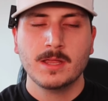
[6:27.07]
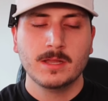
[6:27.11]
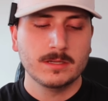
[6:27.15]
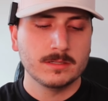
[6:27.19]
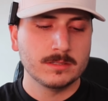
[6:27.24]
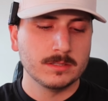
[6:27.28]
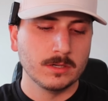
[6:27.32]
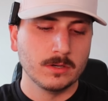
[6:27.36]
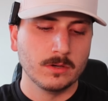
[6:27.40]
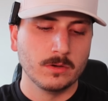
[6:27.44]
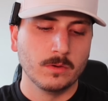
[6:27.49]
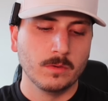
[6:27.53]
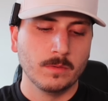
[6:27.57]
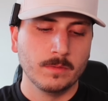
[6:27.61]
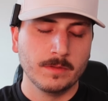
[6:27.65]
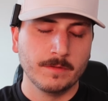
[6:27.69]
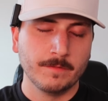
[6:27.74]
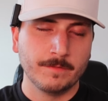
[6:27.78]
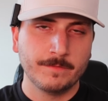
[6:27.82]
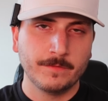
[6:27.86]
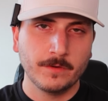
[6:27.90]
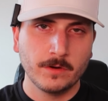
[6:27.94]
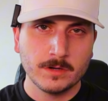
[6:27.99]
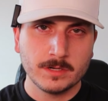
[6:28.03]
So
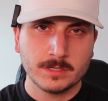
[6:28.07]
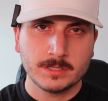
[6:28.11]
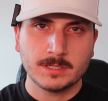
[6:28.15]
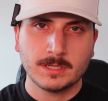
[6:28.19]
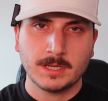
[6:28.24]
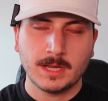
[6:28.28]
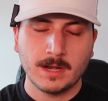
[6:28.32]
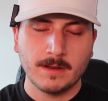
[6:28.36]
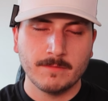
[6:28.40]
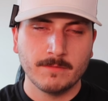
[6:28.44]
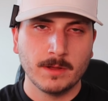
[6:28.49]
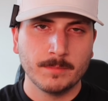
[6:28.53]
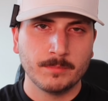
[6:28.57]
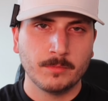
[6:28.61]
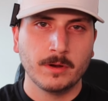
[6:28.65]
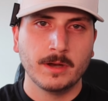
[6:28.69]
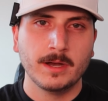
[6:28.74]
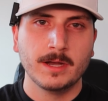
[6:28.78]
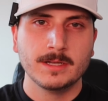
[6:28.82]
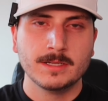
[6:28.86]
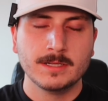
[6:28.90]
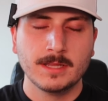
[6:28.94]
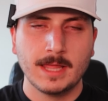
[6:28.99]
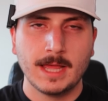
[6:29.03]
the first kind of
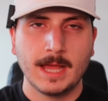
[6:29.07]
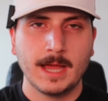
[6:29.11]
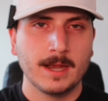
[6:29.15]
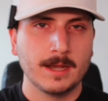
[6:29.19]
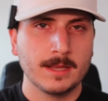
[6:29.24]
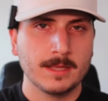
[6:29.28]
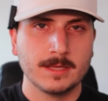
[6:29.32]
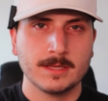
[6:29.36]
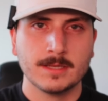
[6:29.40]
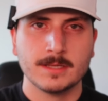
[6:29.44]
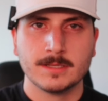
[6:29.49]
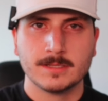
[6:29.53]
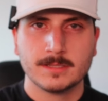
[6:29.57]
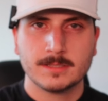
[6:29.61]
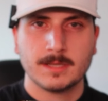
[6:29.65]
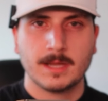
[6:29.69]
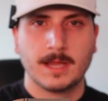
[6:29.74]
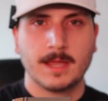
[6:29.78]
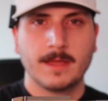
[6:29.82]
upgrade to that is